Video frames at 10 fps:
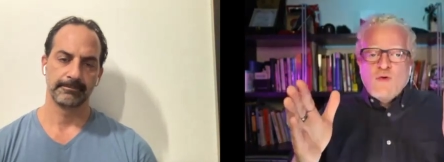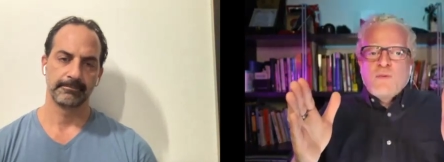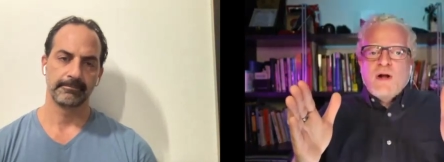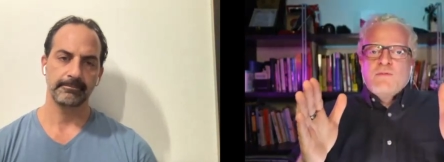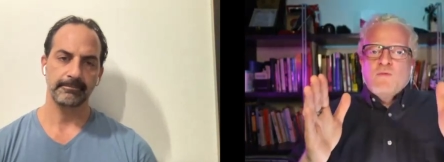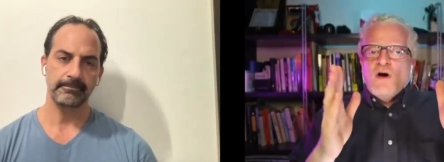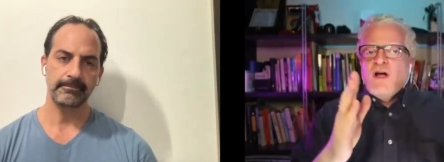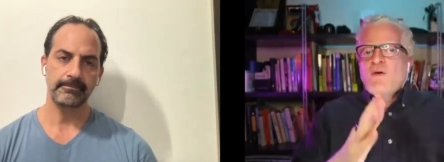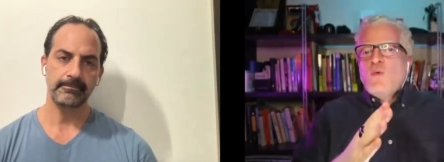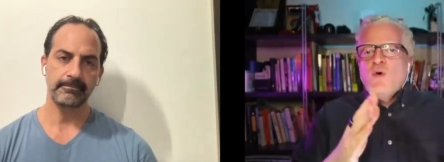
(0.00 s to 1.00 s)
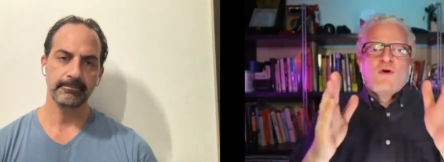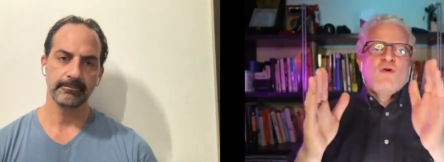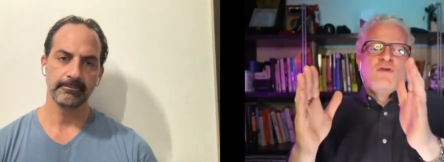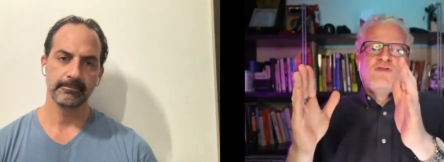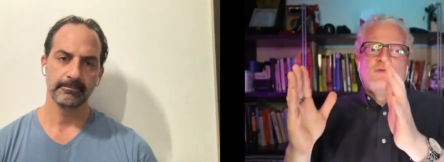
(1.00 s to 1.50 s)
Speaker 1: problem what, and what we're
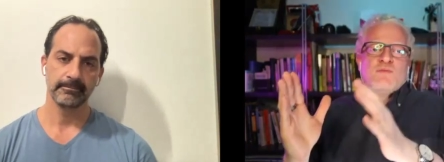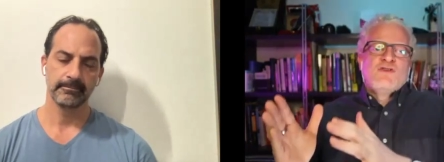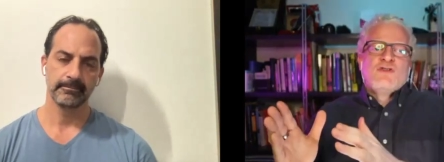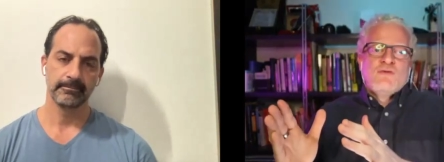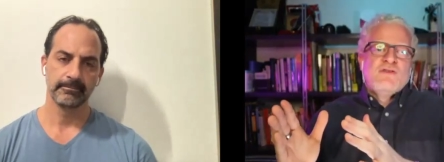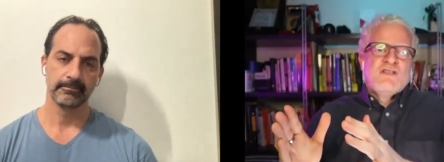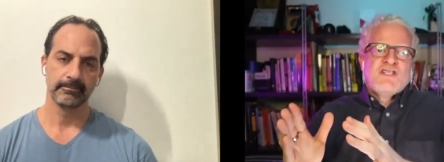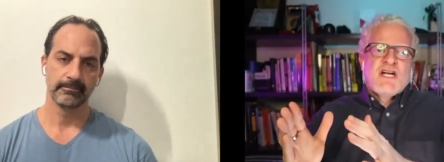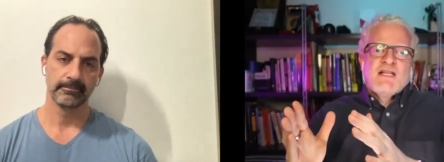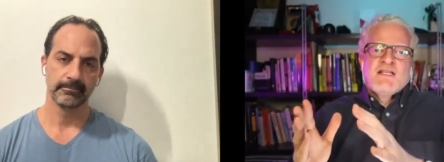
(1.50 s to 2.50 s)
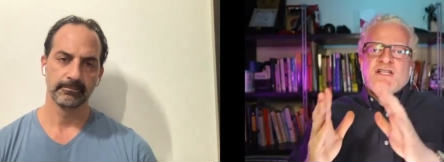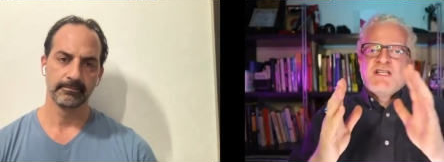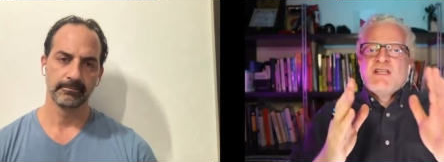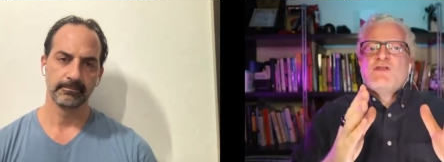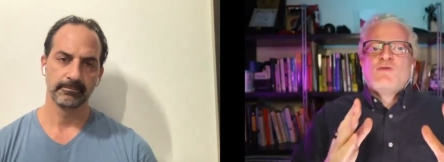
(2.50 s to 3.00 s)
going to pursue in this challenge, and
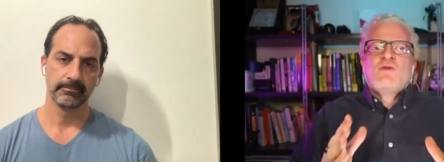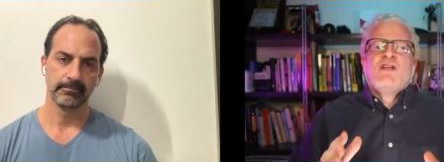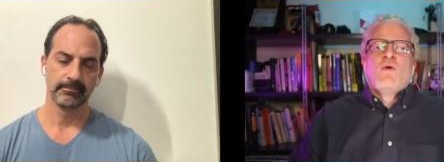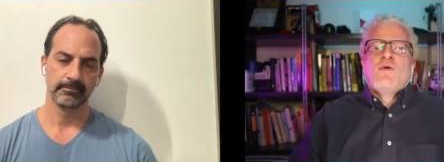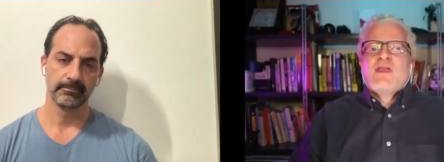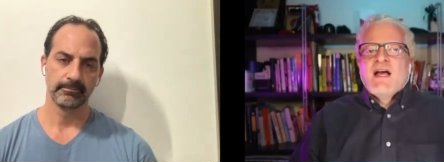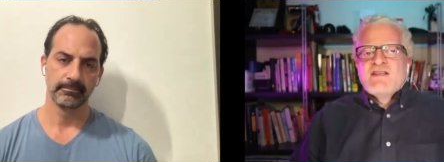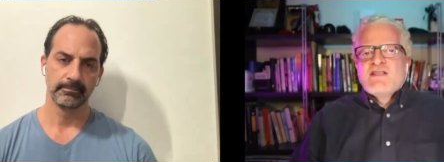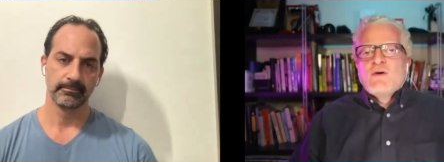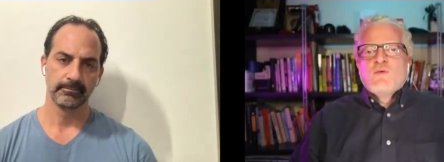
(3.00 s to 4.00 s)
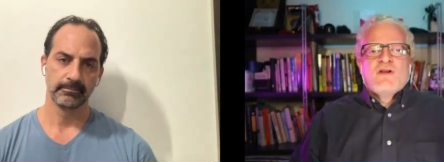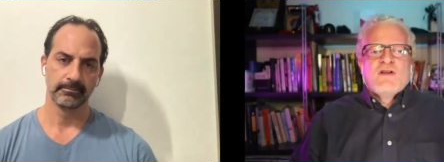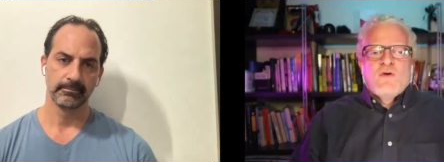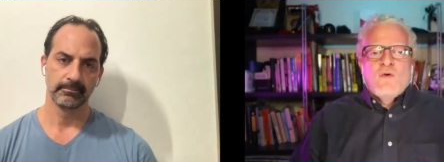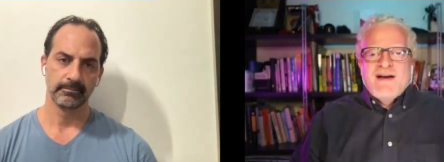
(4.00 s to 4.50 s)
then the three growth hacks that we're going to
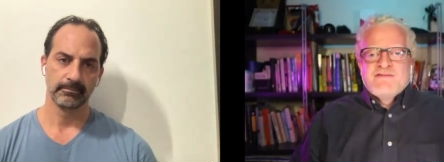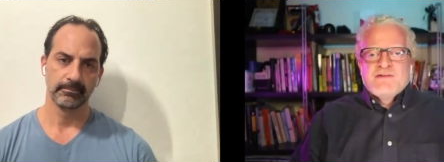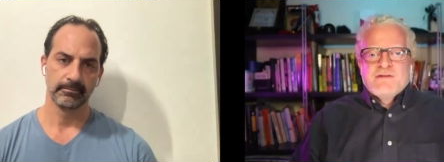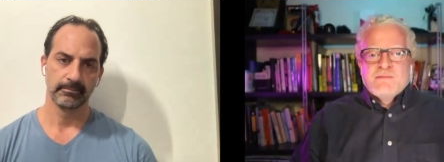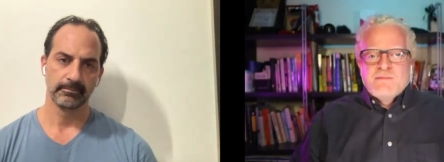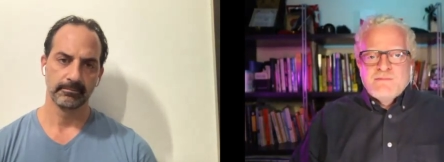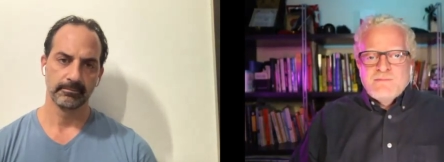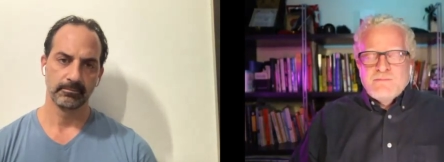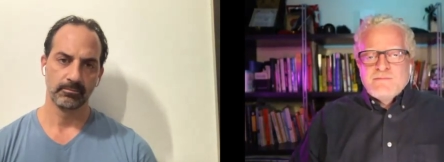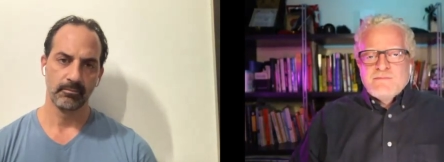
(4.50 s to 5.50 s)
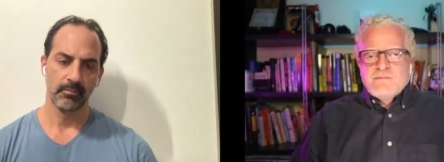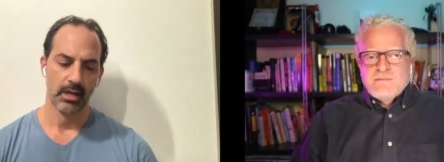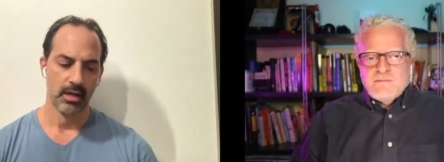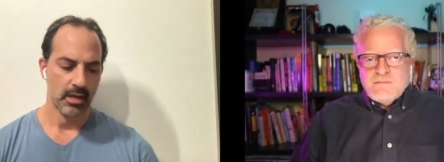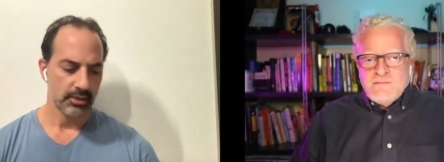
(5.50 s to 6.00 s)
go after?
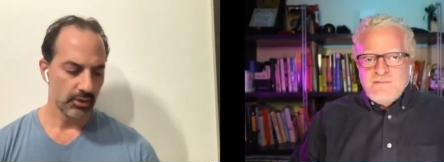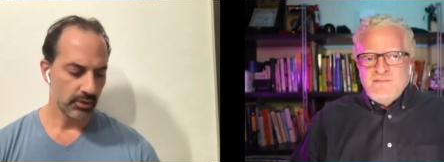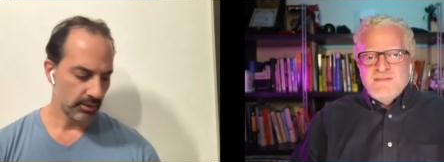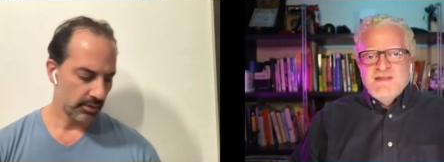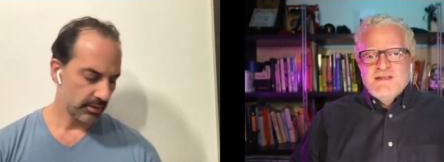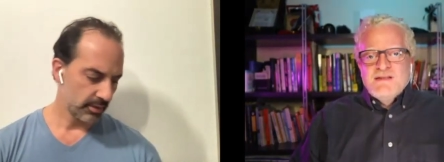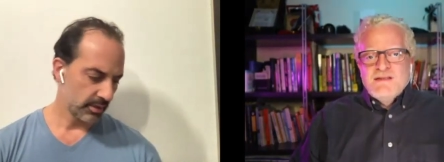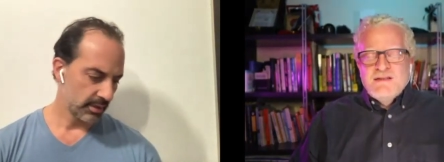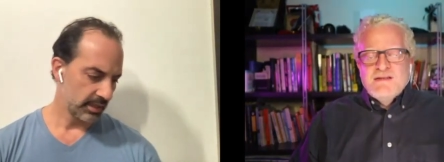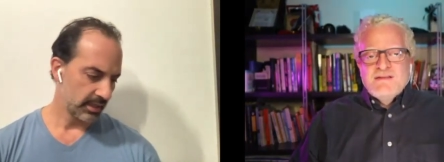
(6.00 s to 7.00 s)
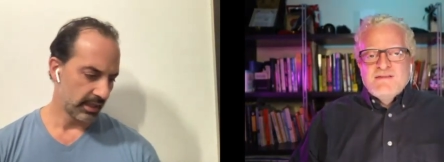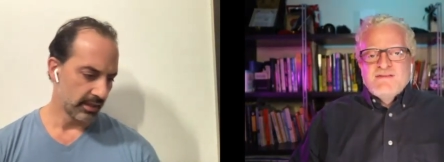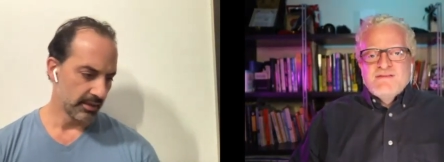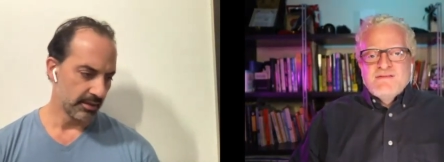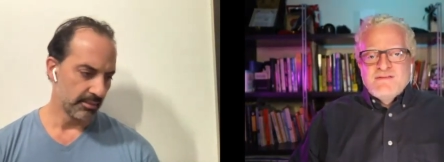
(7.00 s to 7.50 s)
Speaker 2: So the, the, the,
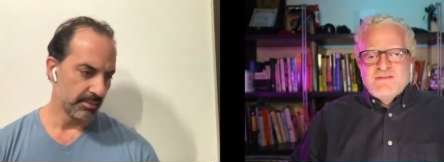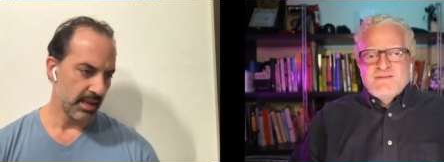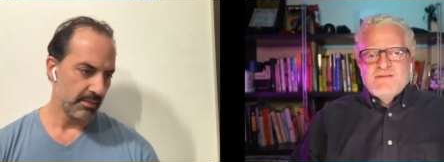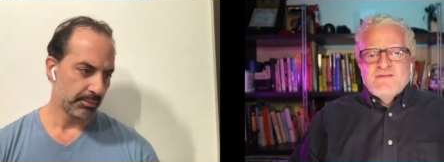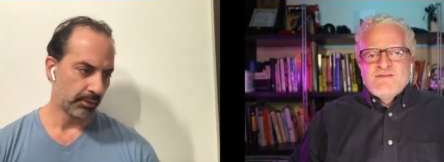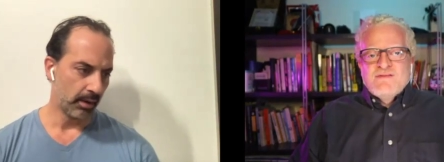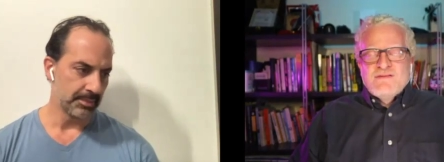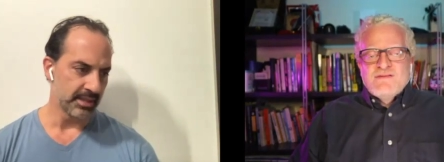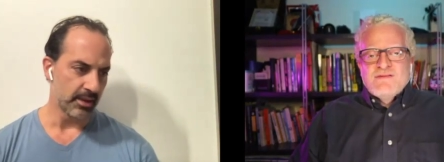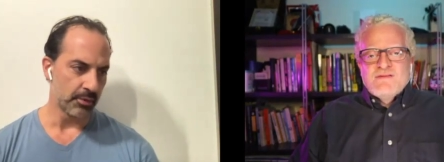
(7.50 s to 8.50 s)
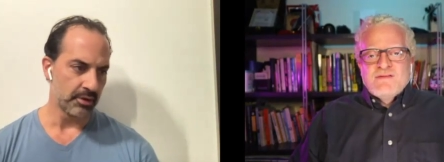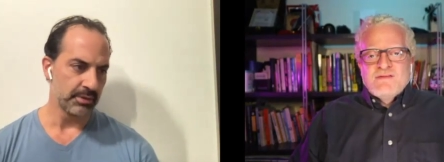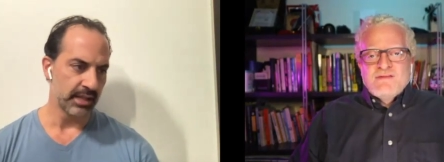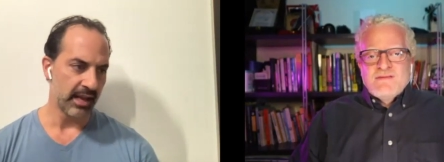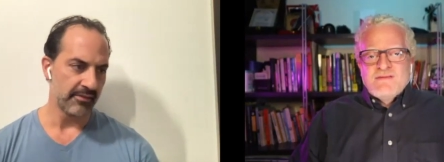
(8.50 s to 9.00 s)
again, the, the main problems that
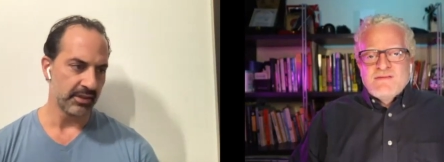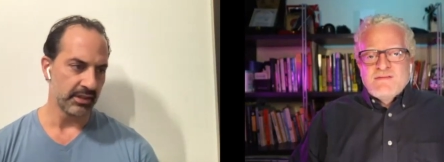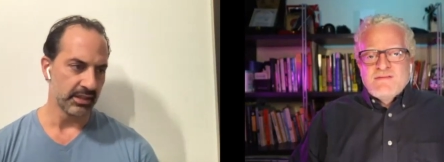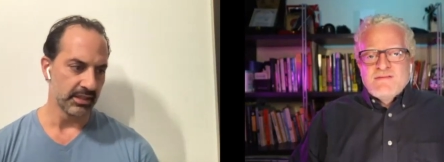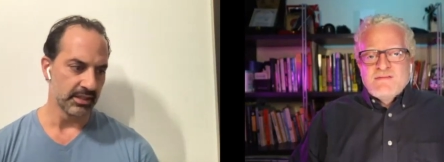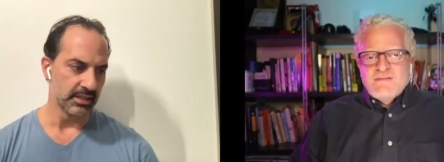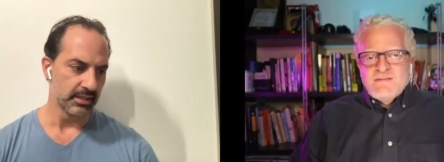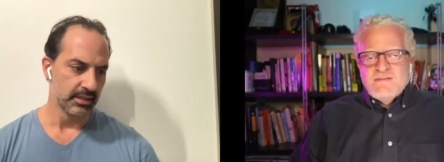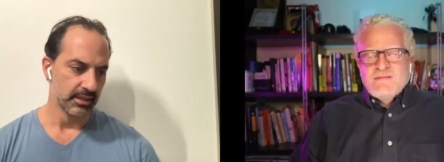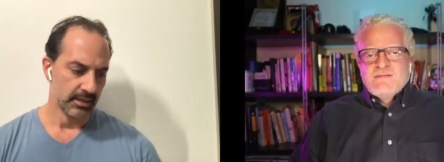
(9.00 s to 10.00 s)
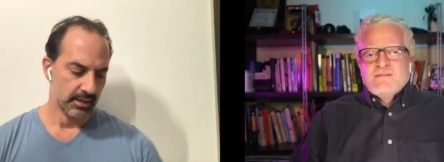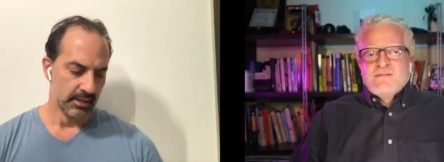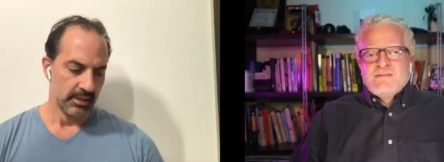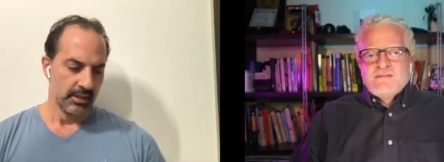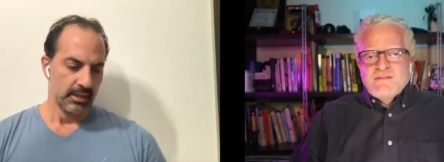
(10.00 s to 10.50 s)
we've been having is
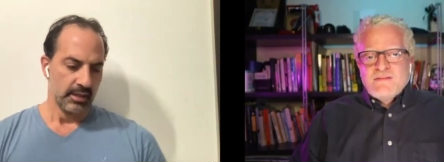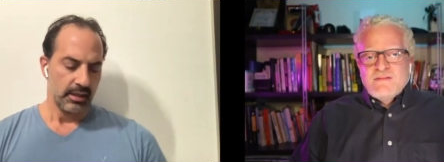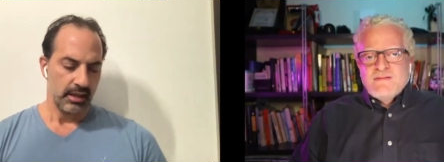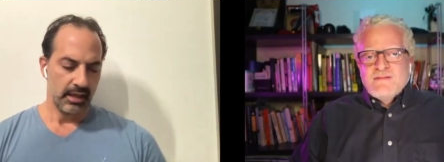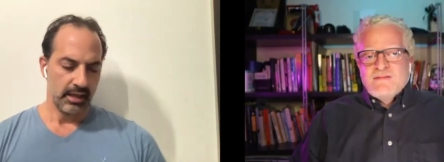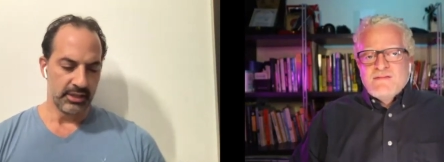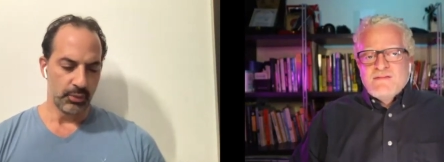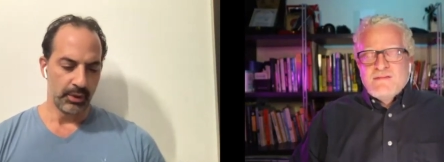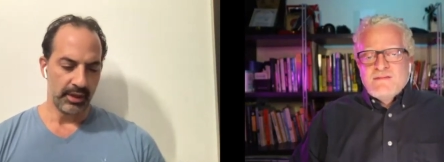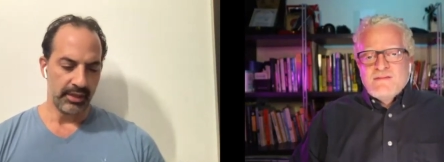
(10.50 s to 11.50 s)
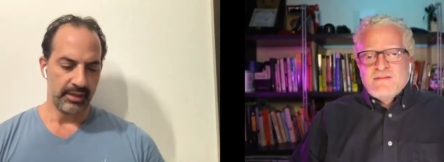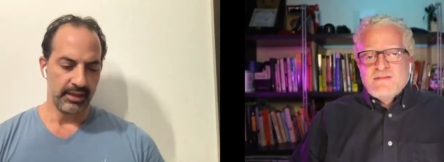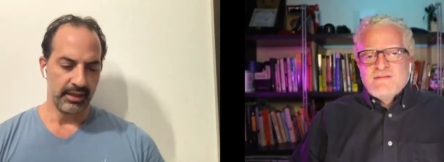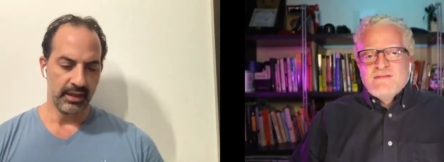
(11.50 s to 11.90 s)
is with the